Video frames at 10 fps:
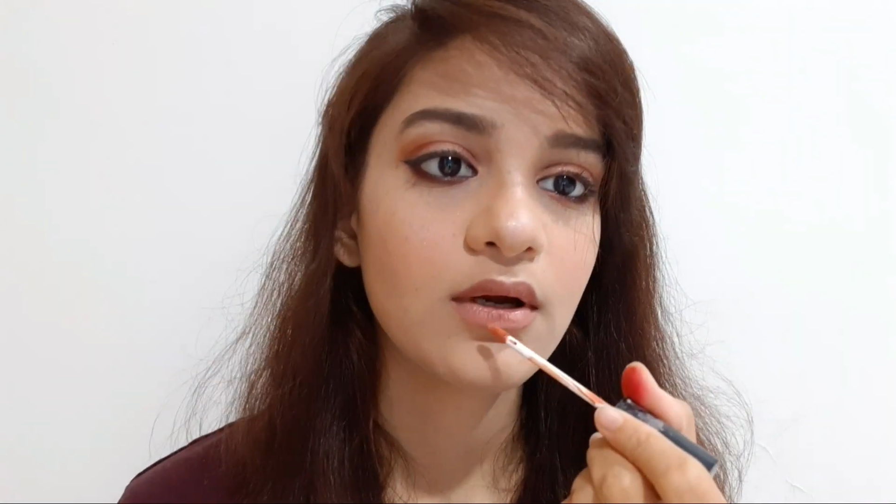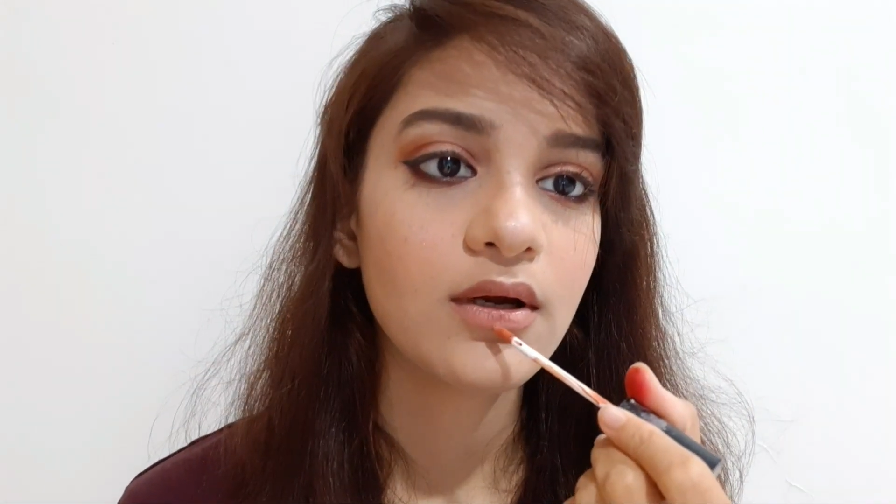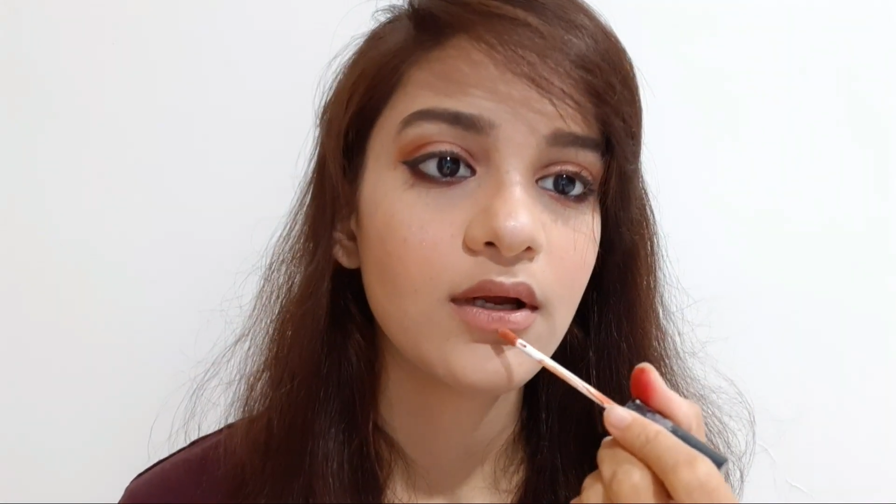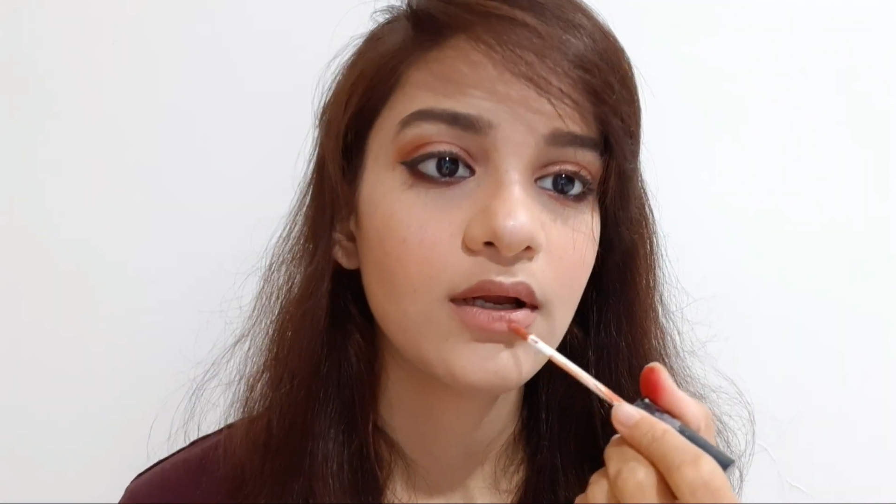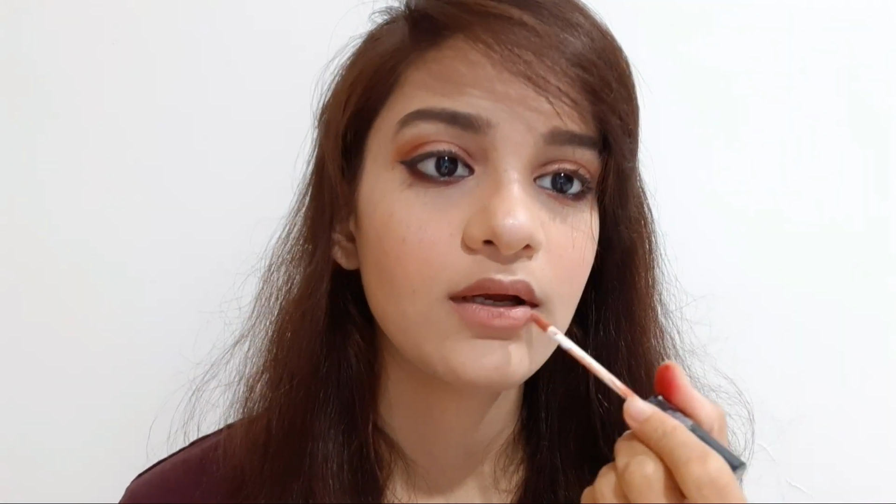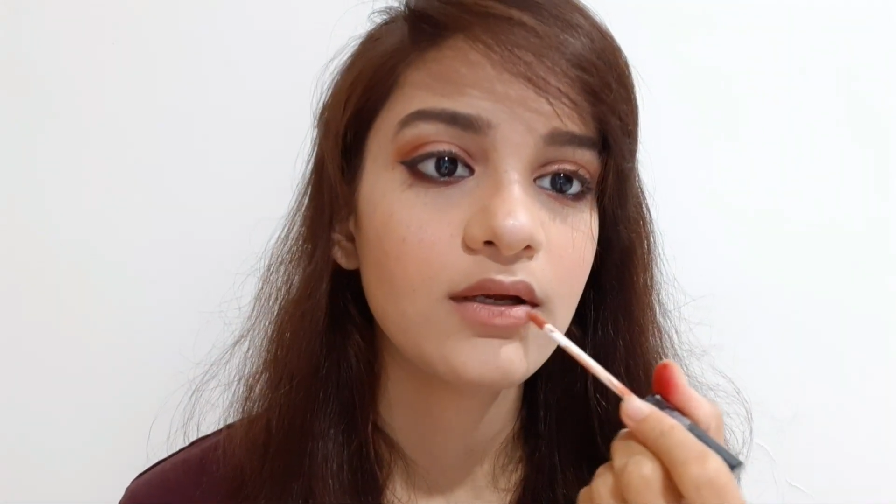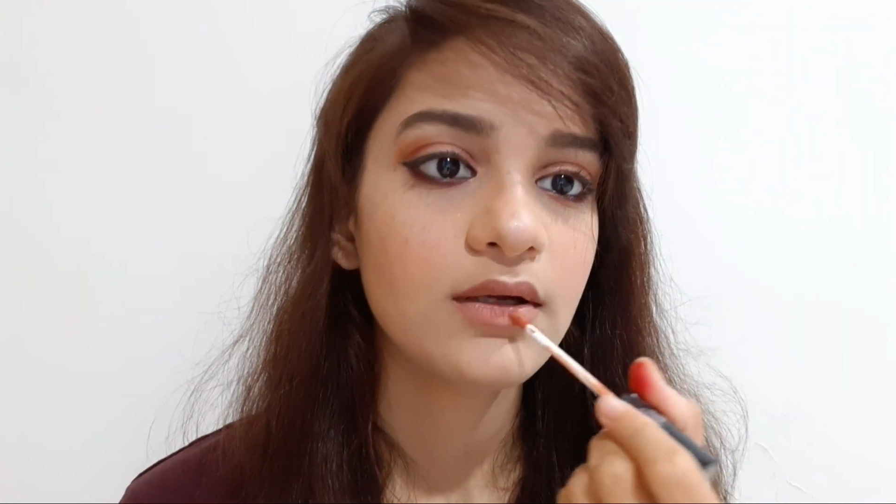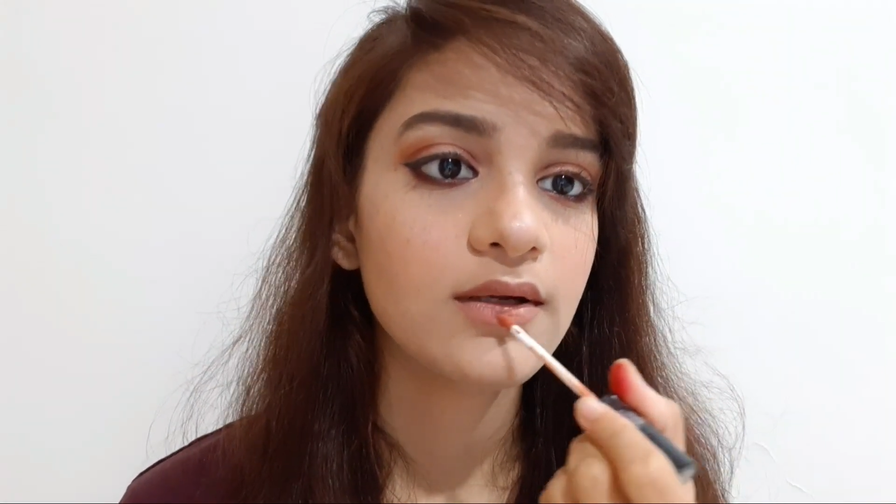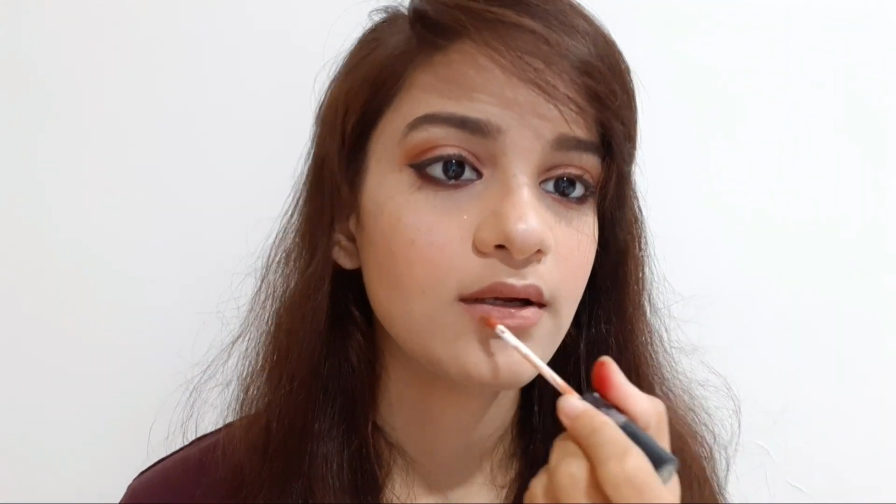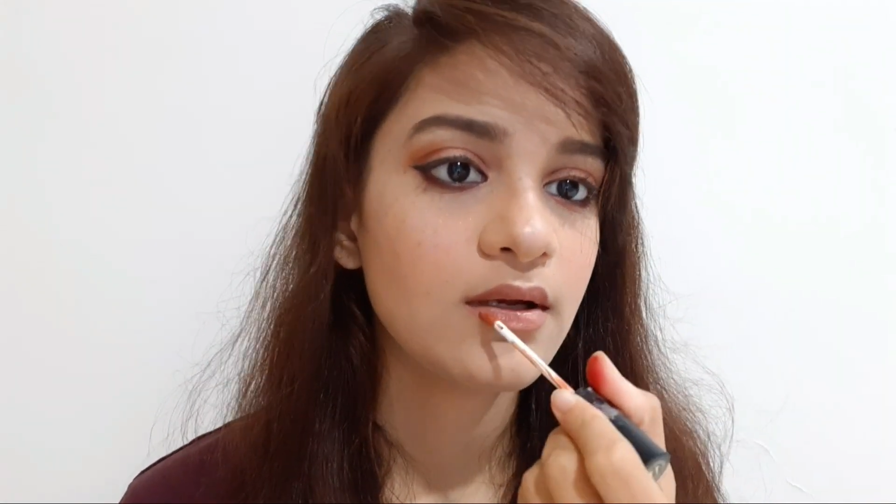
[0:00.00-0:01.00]
right
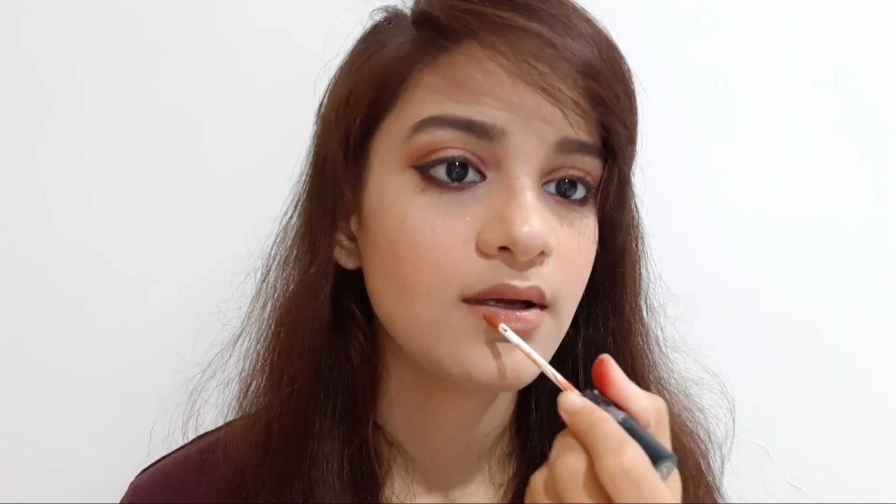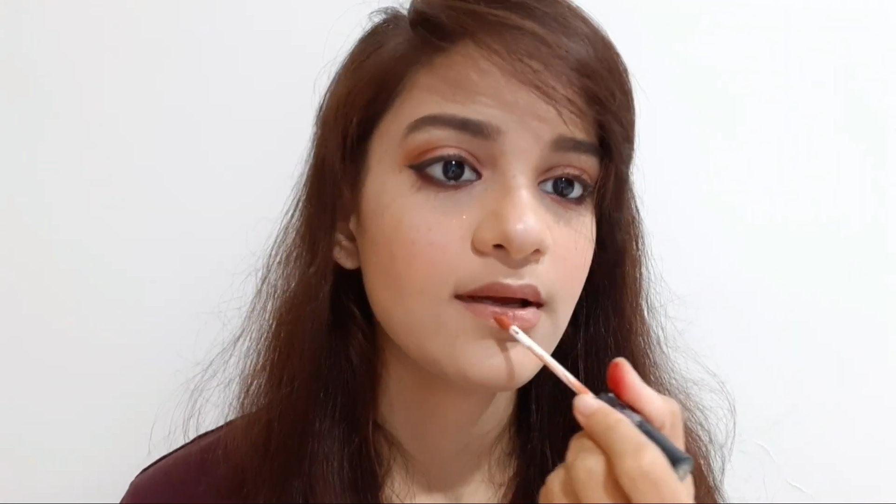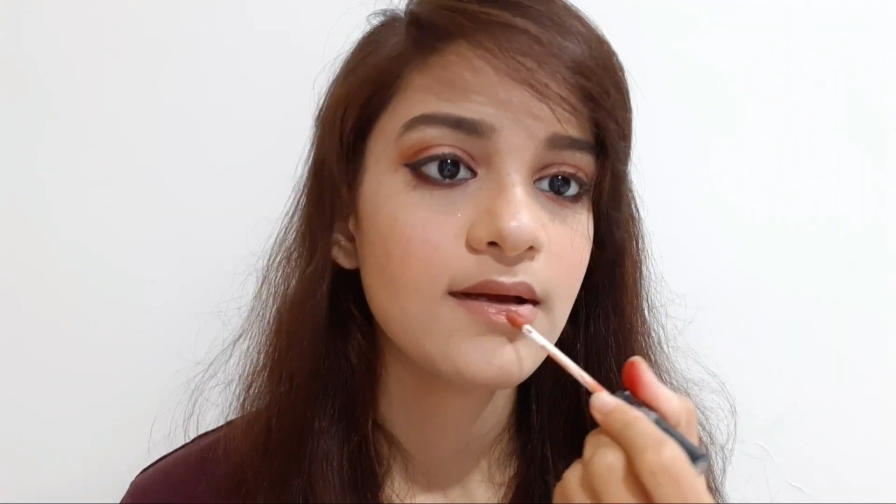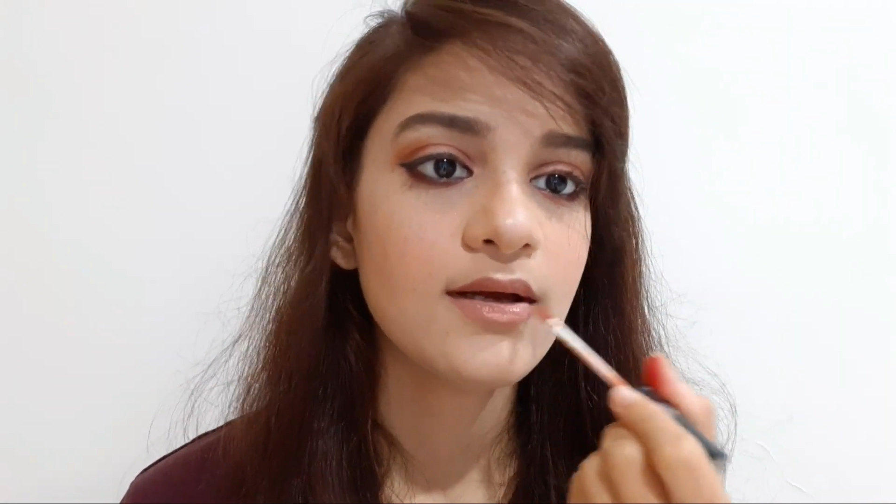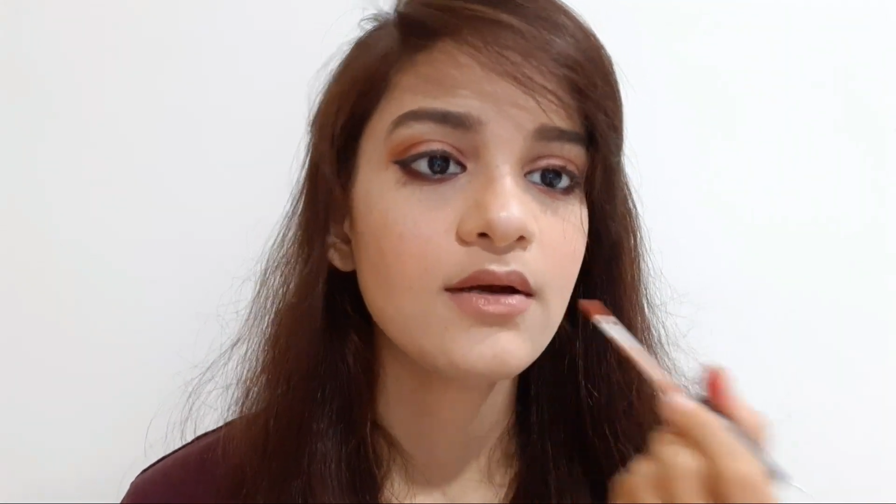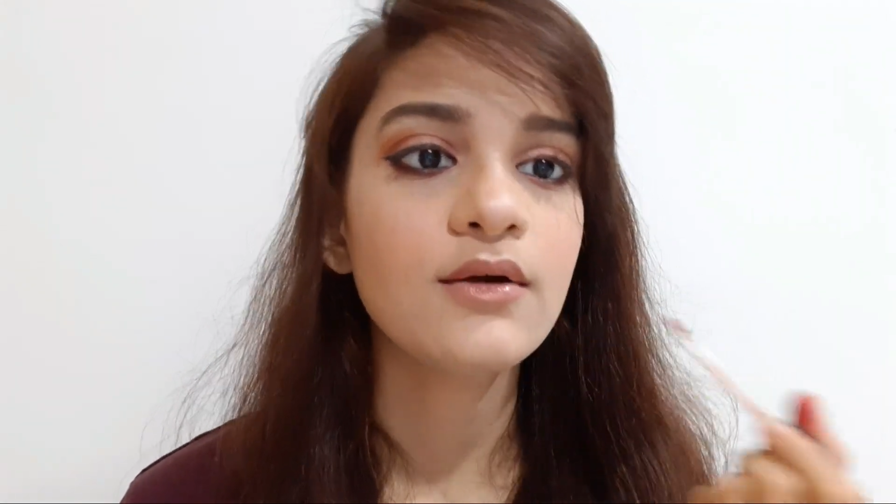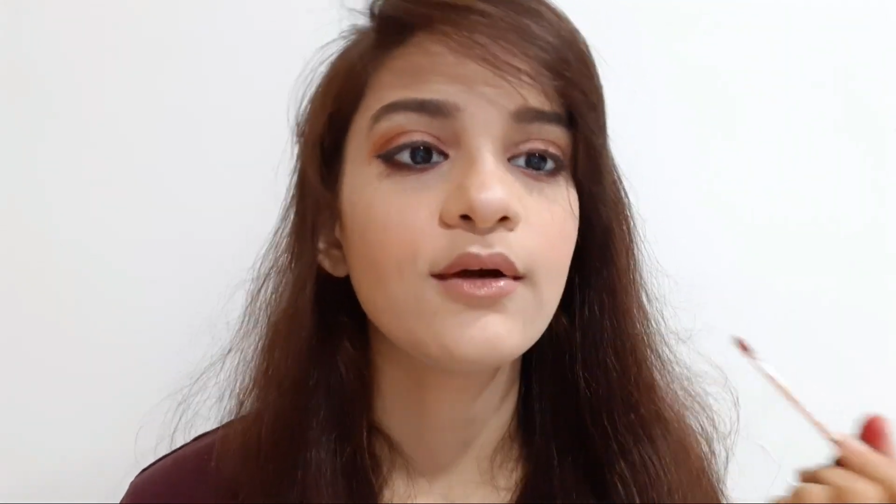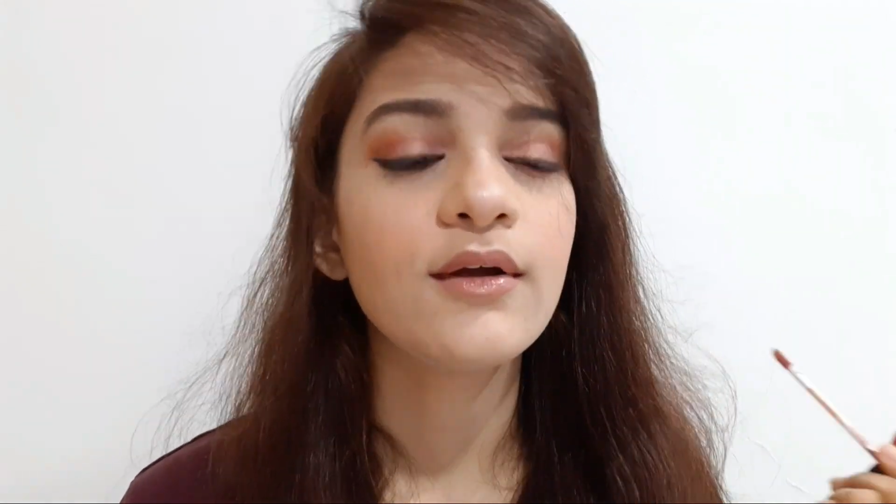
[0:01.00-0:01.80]
now.